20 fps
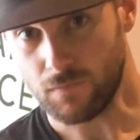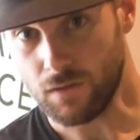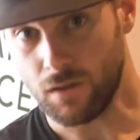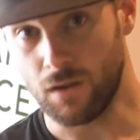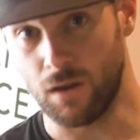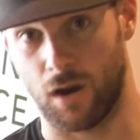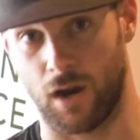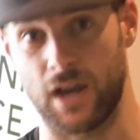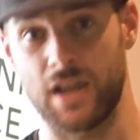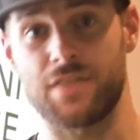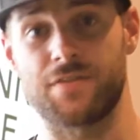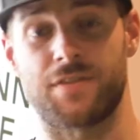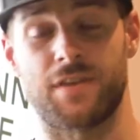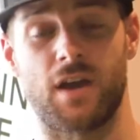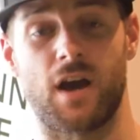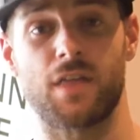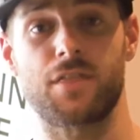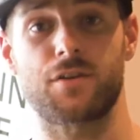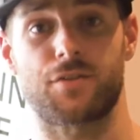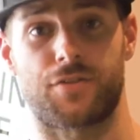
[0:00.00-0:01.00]
All right, the
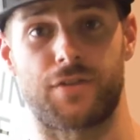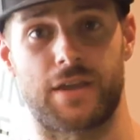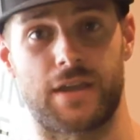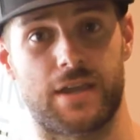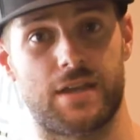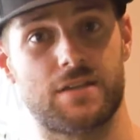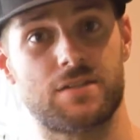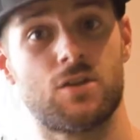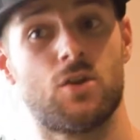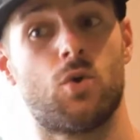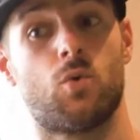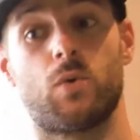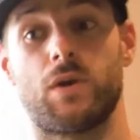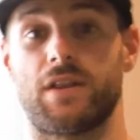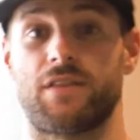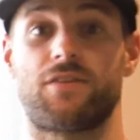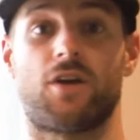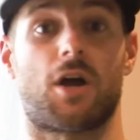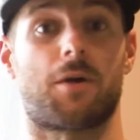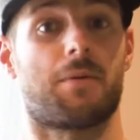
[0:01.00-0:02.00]
other thing is we need
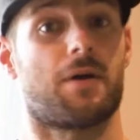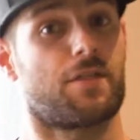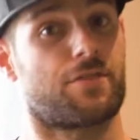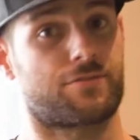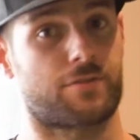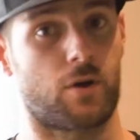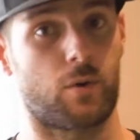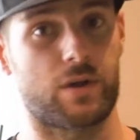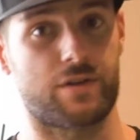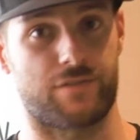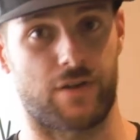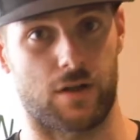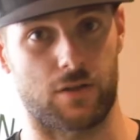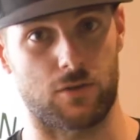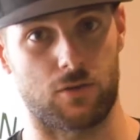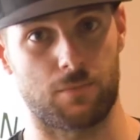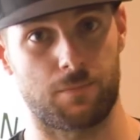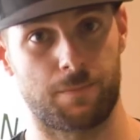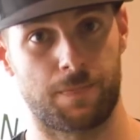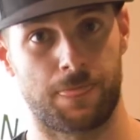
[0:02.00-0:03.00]
to talk about throwing volume.
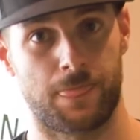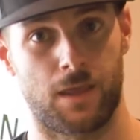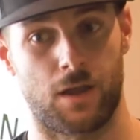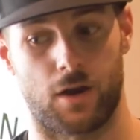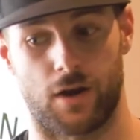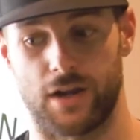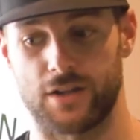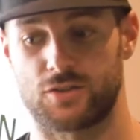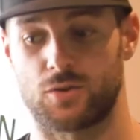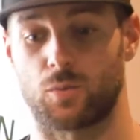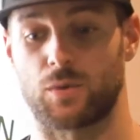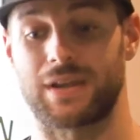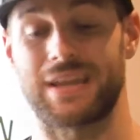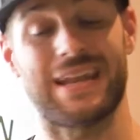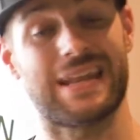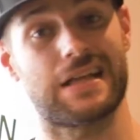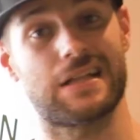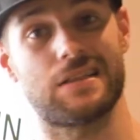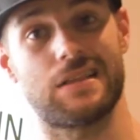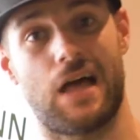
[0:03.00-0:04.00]
Right, so we're
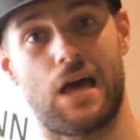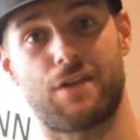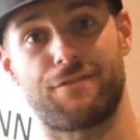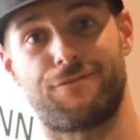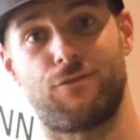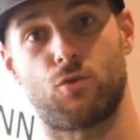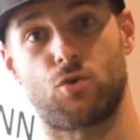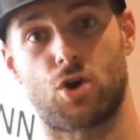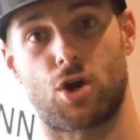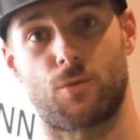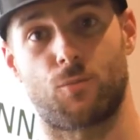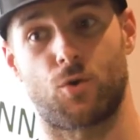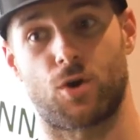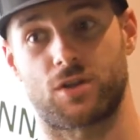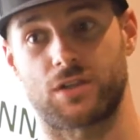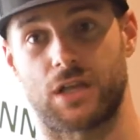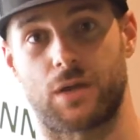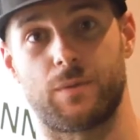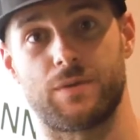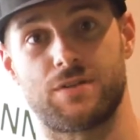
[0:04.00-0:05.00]
getting a lot of forearm work
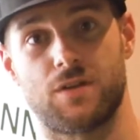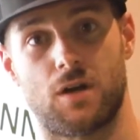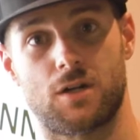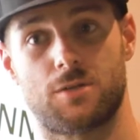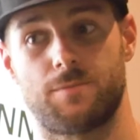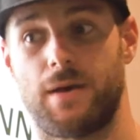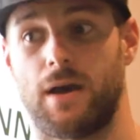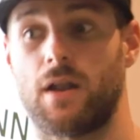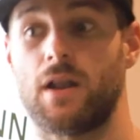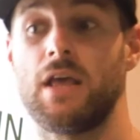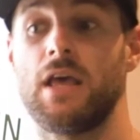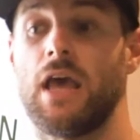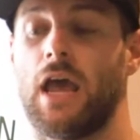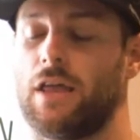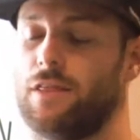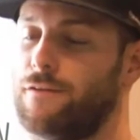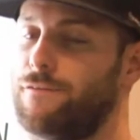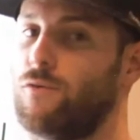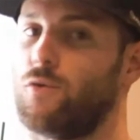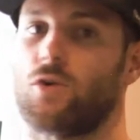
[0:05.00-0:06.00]
like we talked about, and
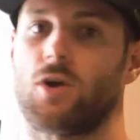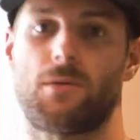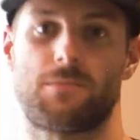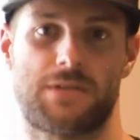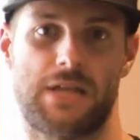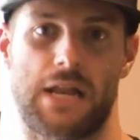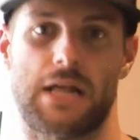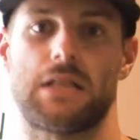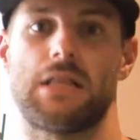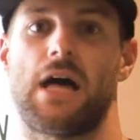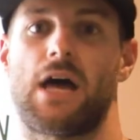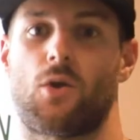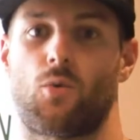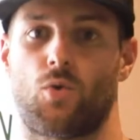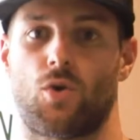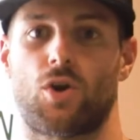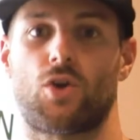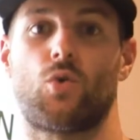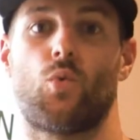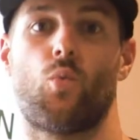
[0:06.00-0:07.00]
the forearm's getting a lot of
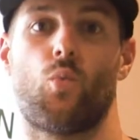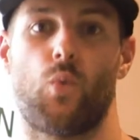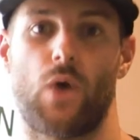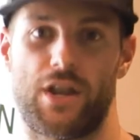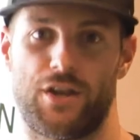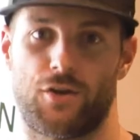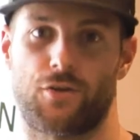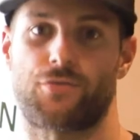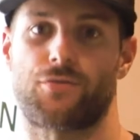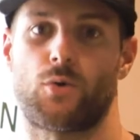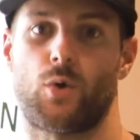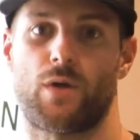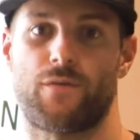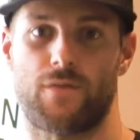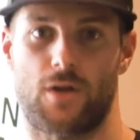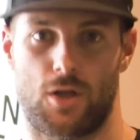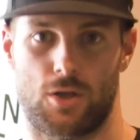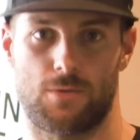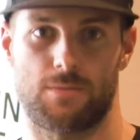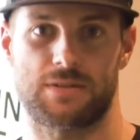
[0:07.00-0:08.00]
work when your throwing
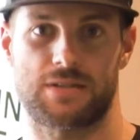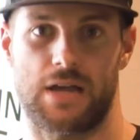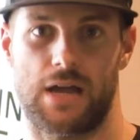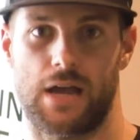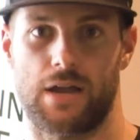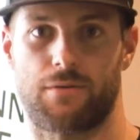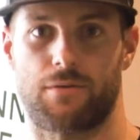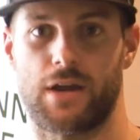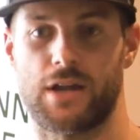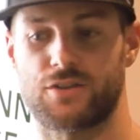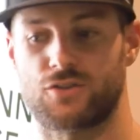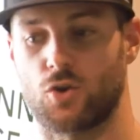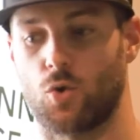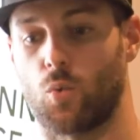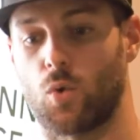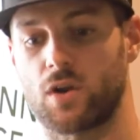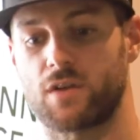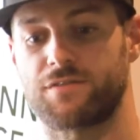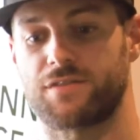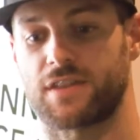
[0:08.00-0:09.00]
volume is high, right? So
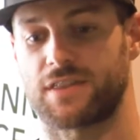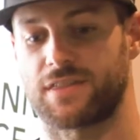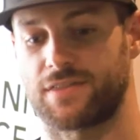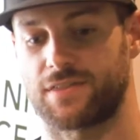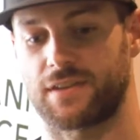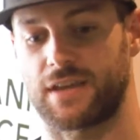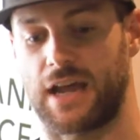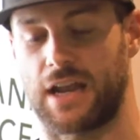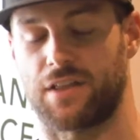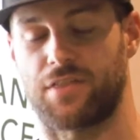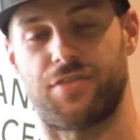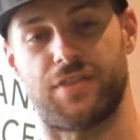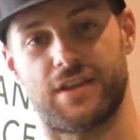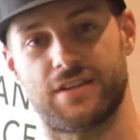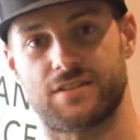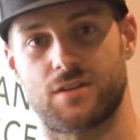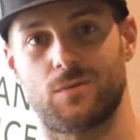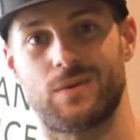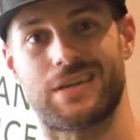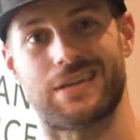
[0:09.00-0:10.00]
one of the kind of things
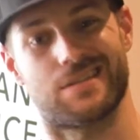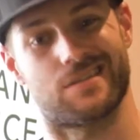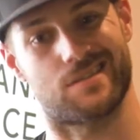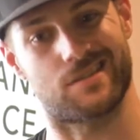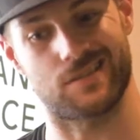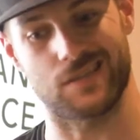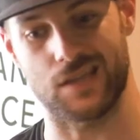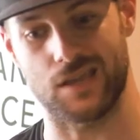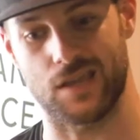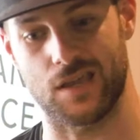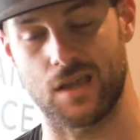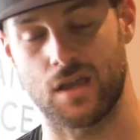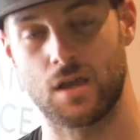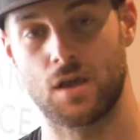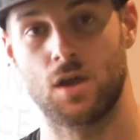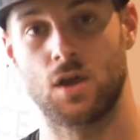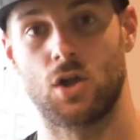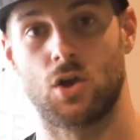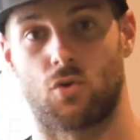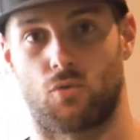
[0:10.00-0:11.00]
that we can see
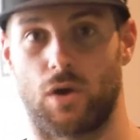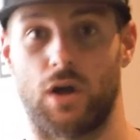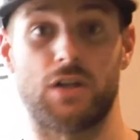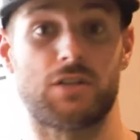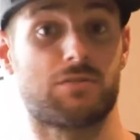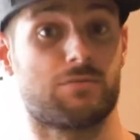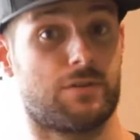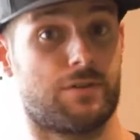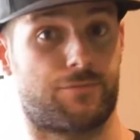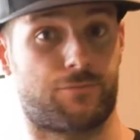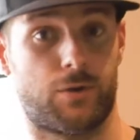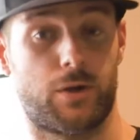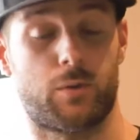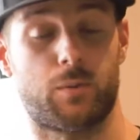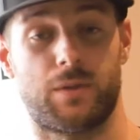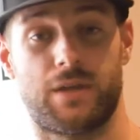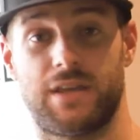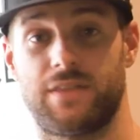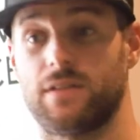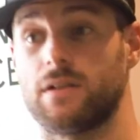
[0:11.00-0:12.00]
relatively
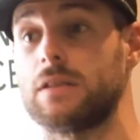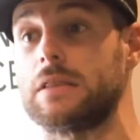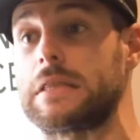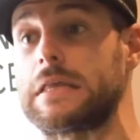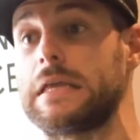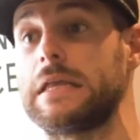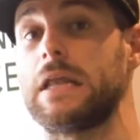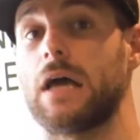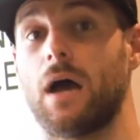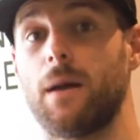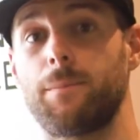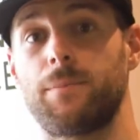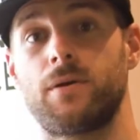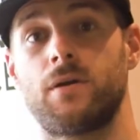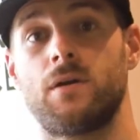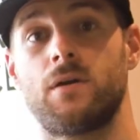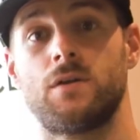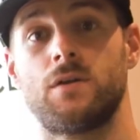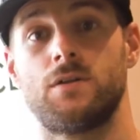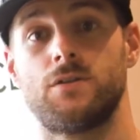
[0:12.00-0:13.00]
frequently in the lead up
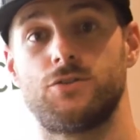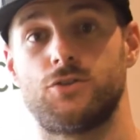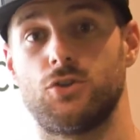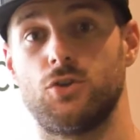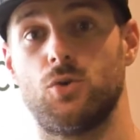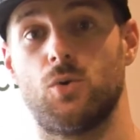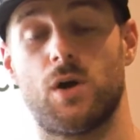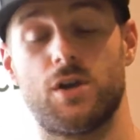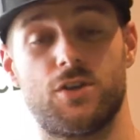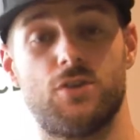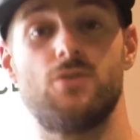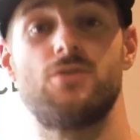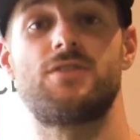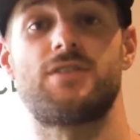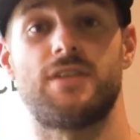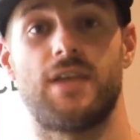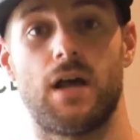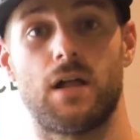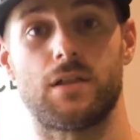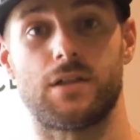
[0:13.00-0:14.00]
to a
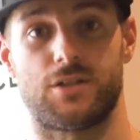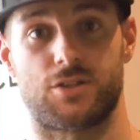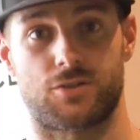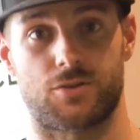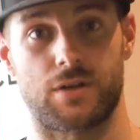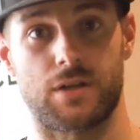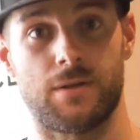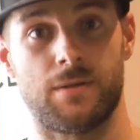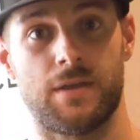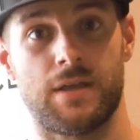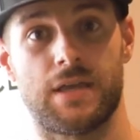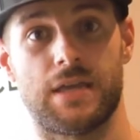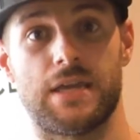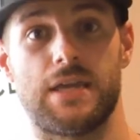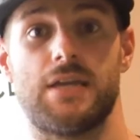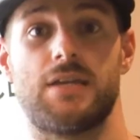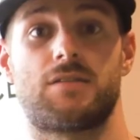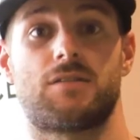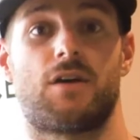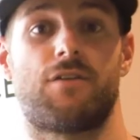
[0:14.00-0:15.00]
UCL injury
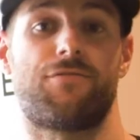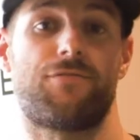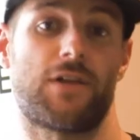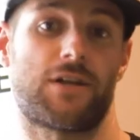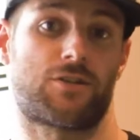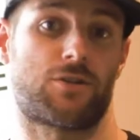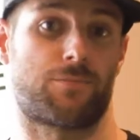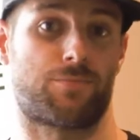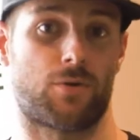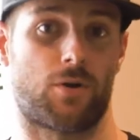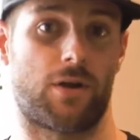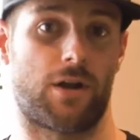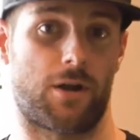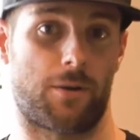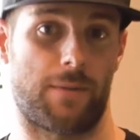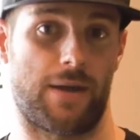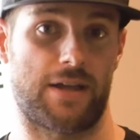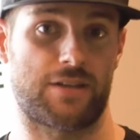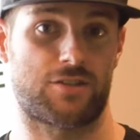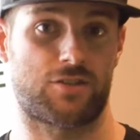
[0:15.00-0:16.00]
is a flexor pronator
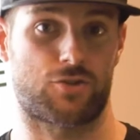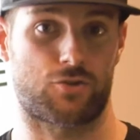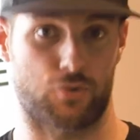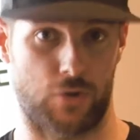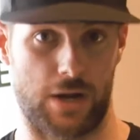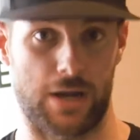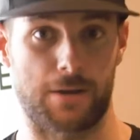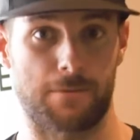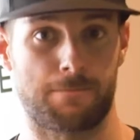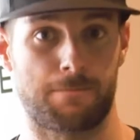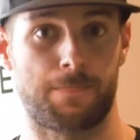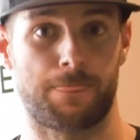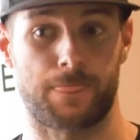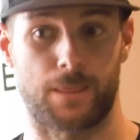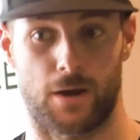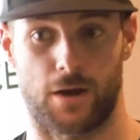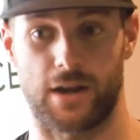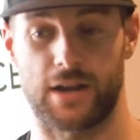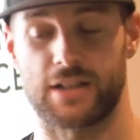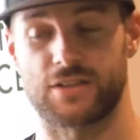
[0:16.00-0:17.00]
mass strain, all
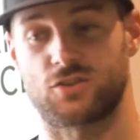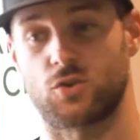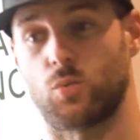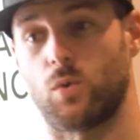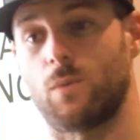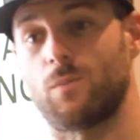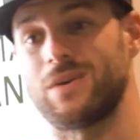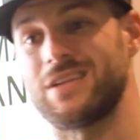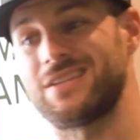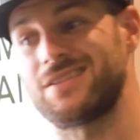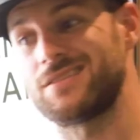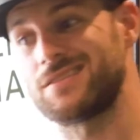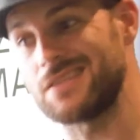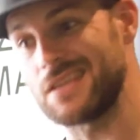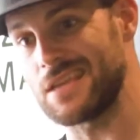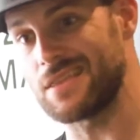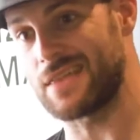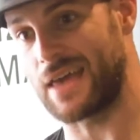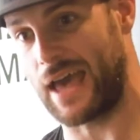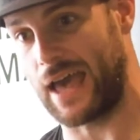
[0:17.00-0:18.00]
right? And so when we
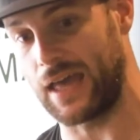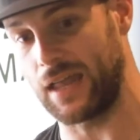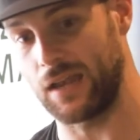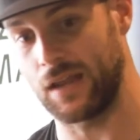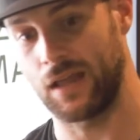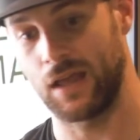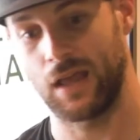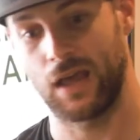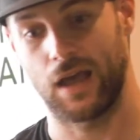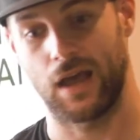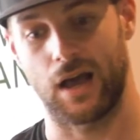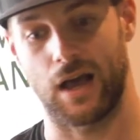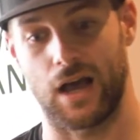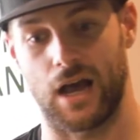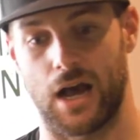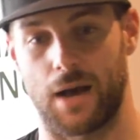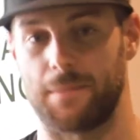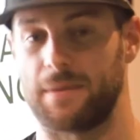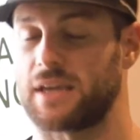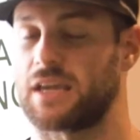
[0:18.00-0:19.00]
see that,
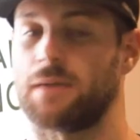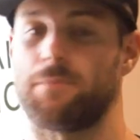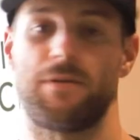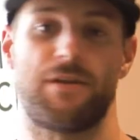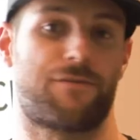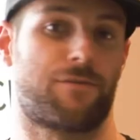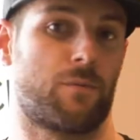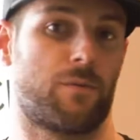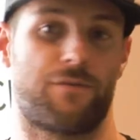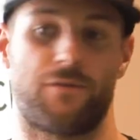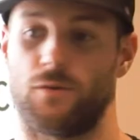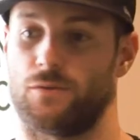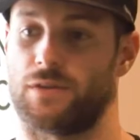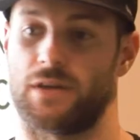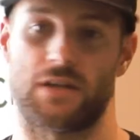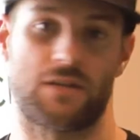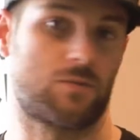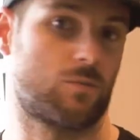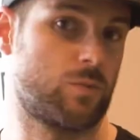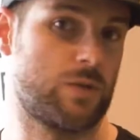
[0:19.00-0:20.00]
it can be from a few
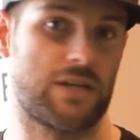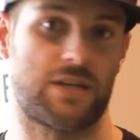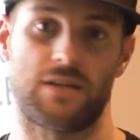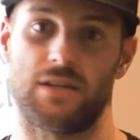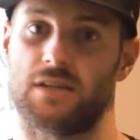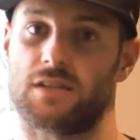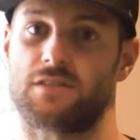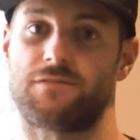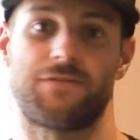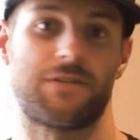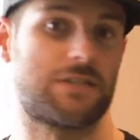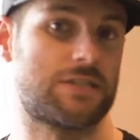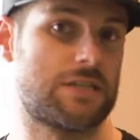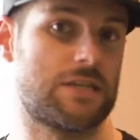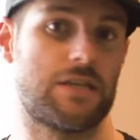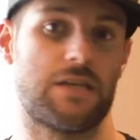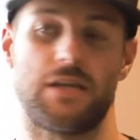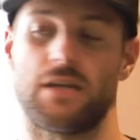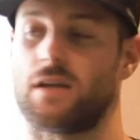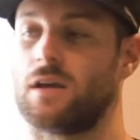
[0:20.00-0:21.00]
things, weakness,
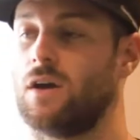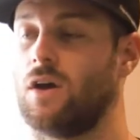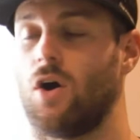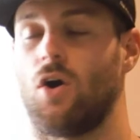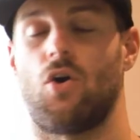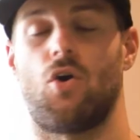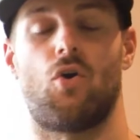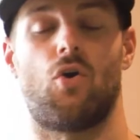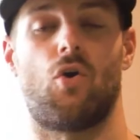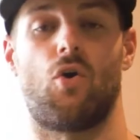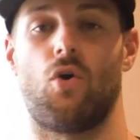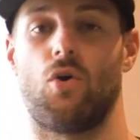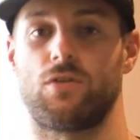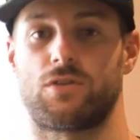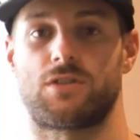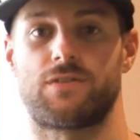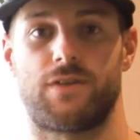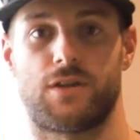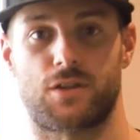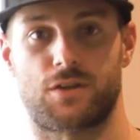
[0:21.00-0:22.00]
fatigue, a whole host
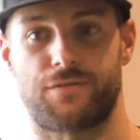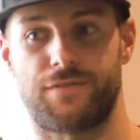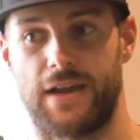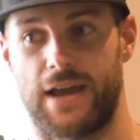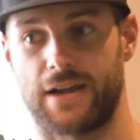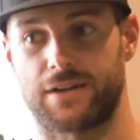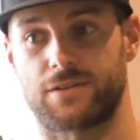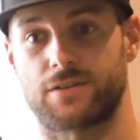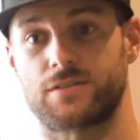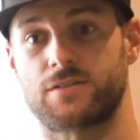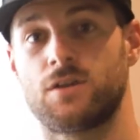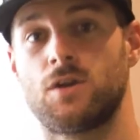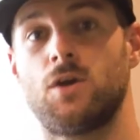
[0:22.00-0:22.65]
of other factors.